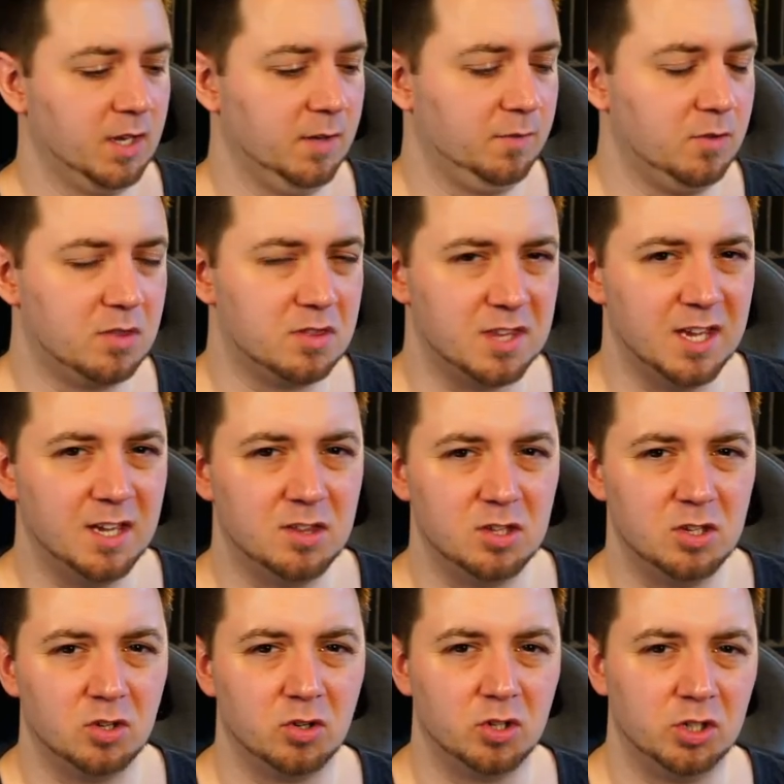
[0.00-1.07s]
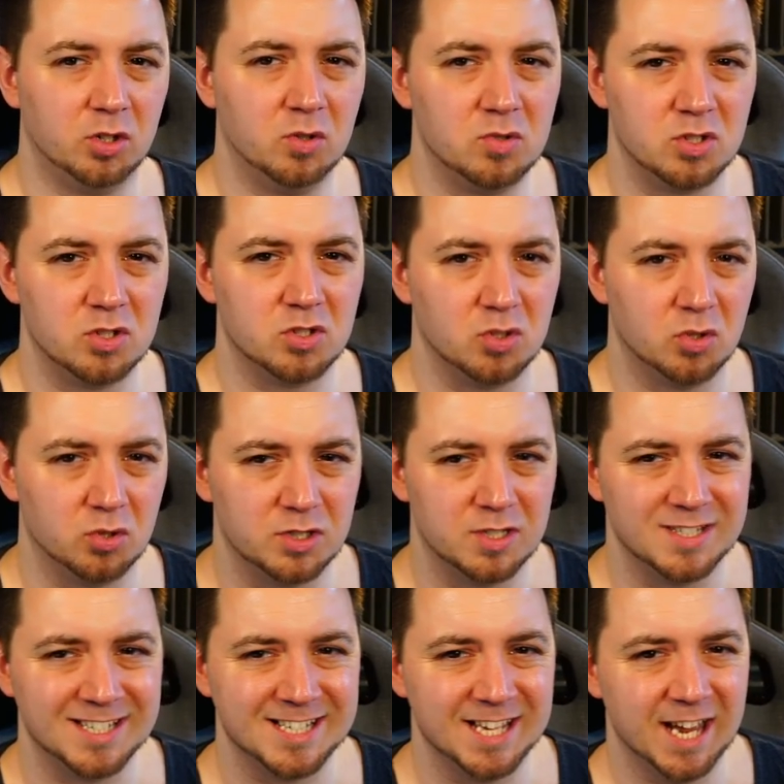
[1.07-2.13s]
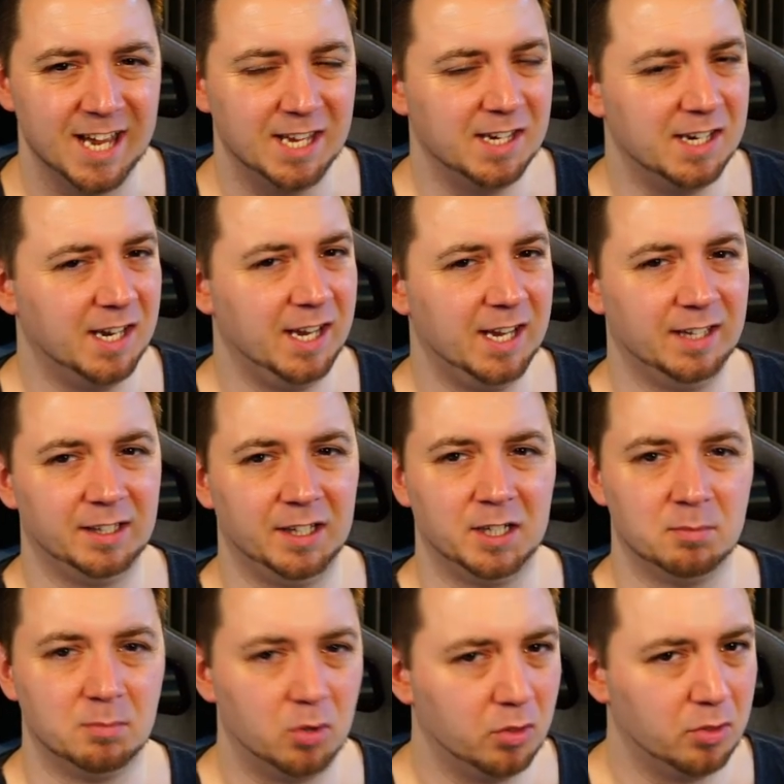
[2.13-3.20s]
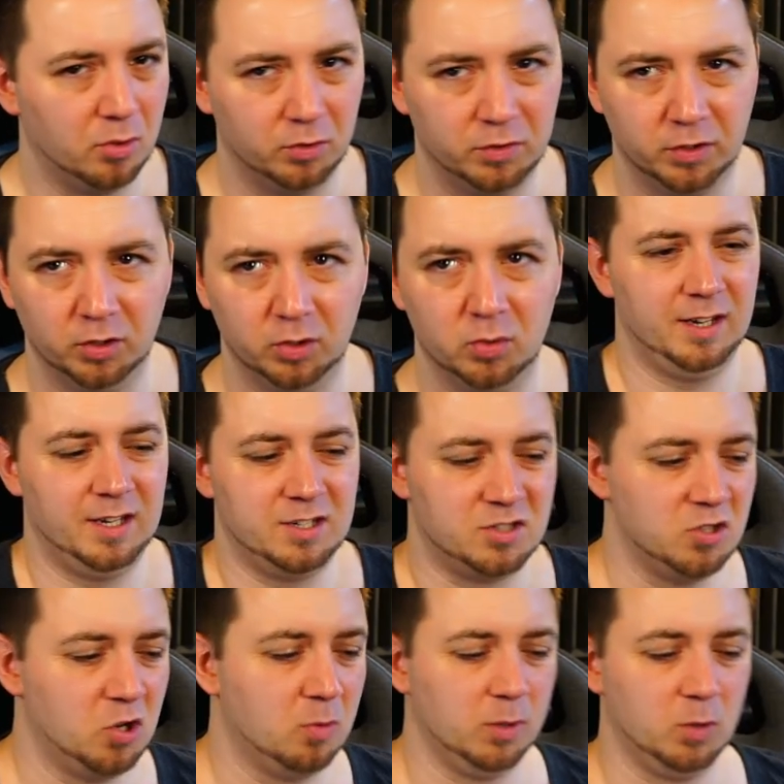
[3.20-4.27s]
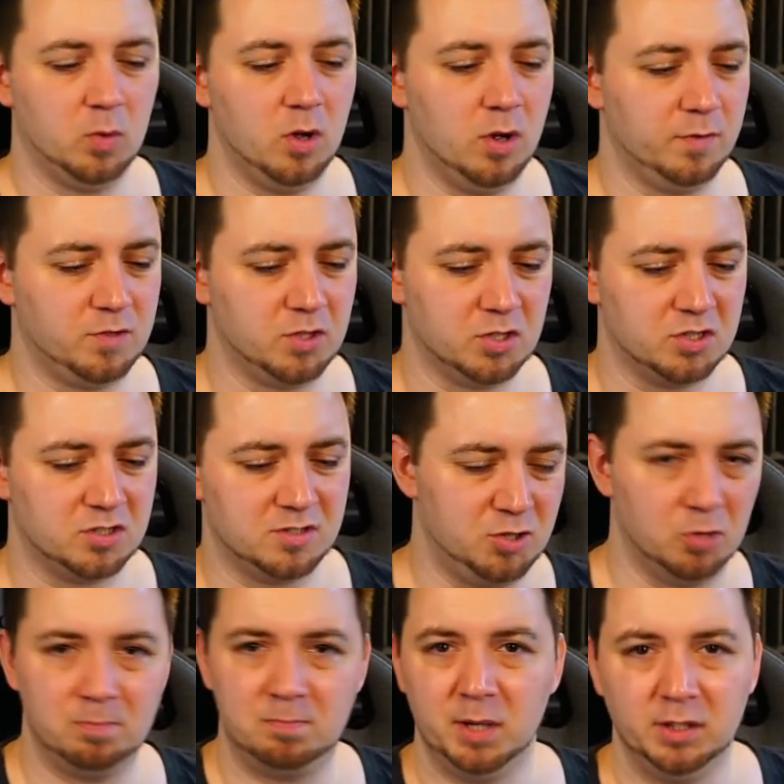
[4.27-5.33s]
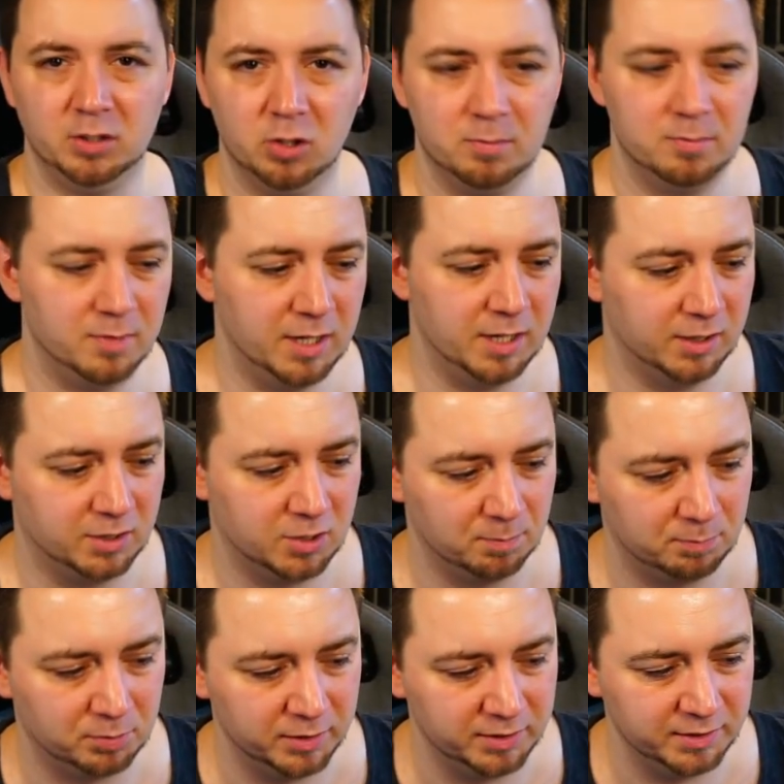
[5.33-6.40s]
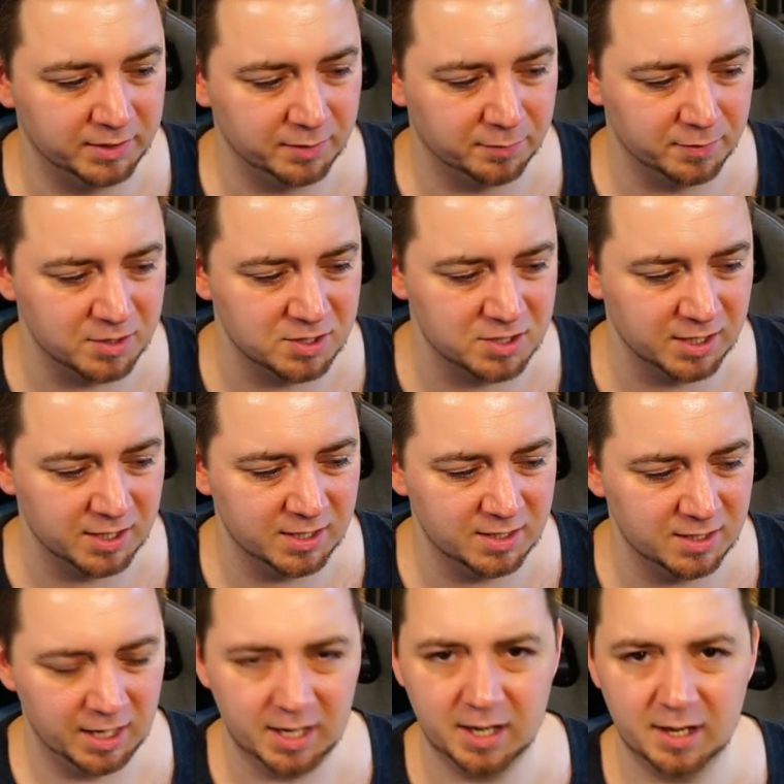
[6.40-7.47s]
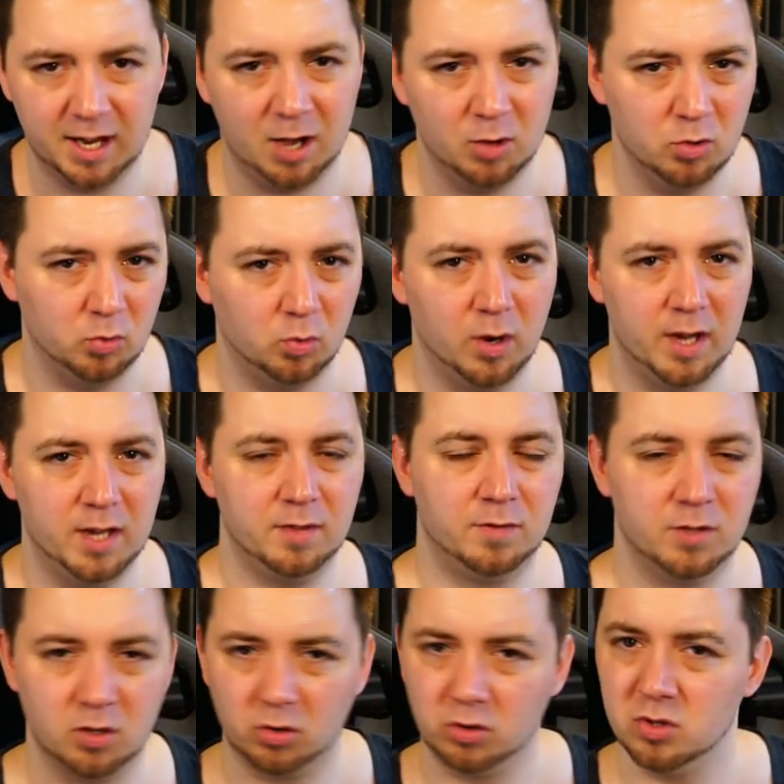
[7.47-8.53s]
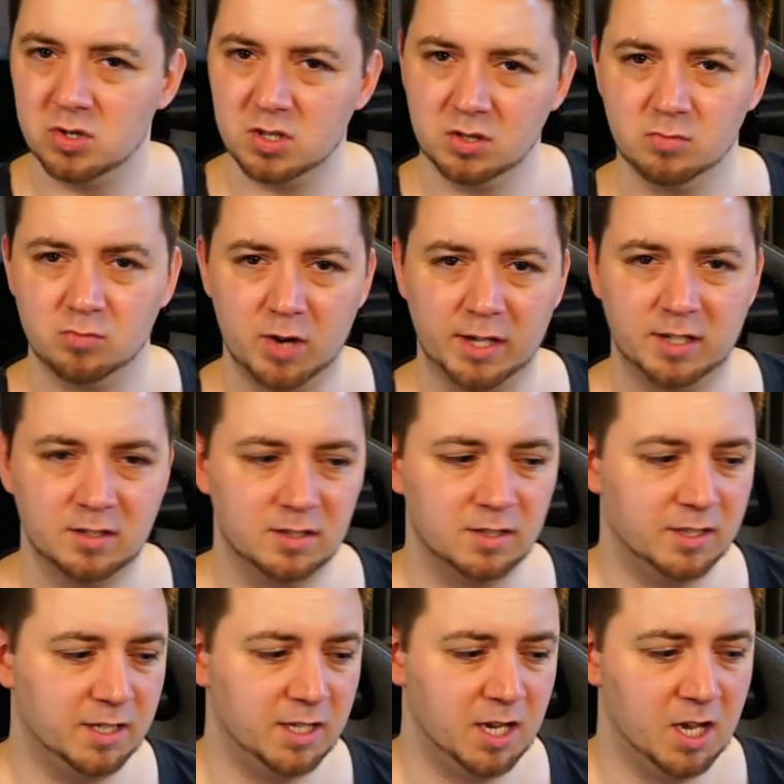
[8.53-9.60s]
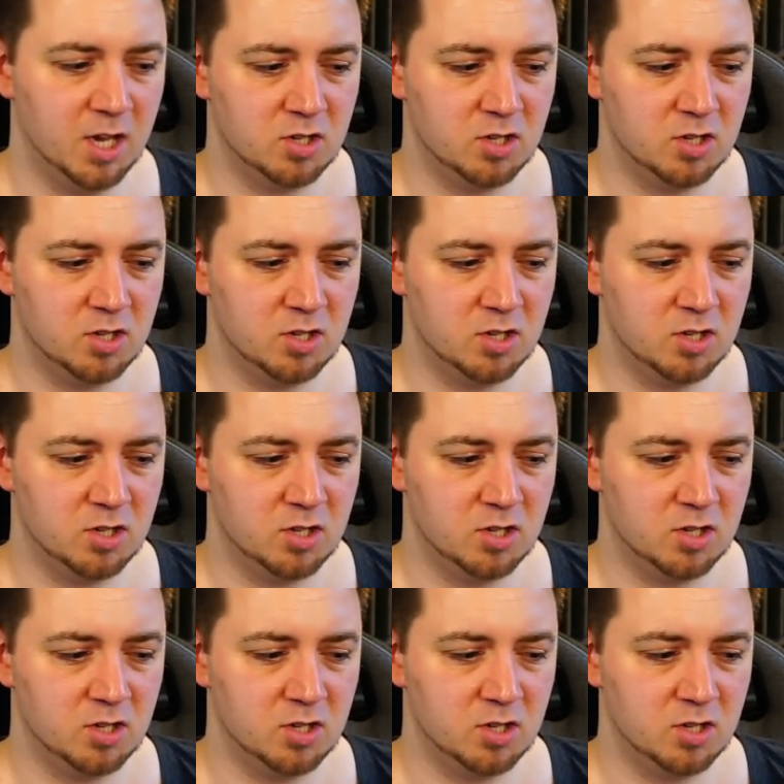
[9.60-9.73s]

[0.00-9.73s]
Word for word: If you think that you're going to use the sources again in like a month or two, it's normally worth just dumping them in a completely different scene here out the way if you're not using them regularly.